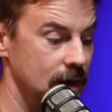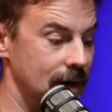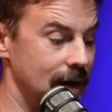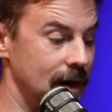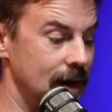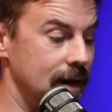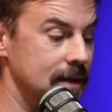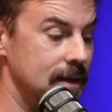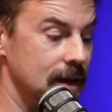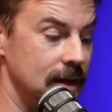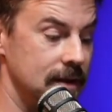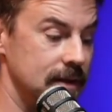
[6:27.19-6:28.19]

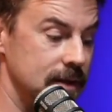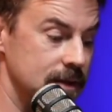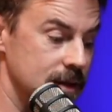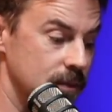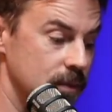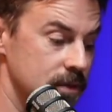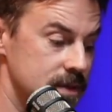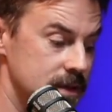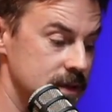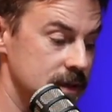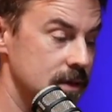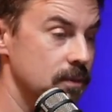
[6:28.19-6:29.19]
I think that we'll
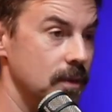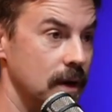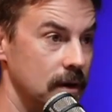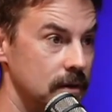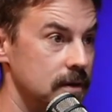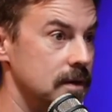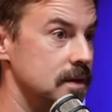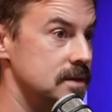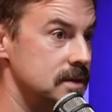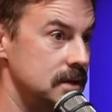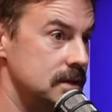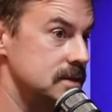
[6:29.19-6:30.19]
stick around the
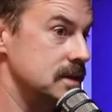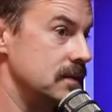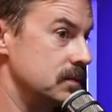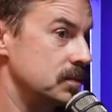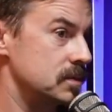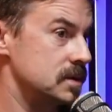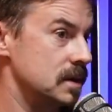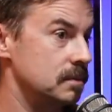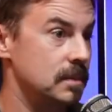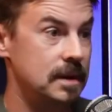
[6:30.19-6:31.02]
6-7%.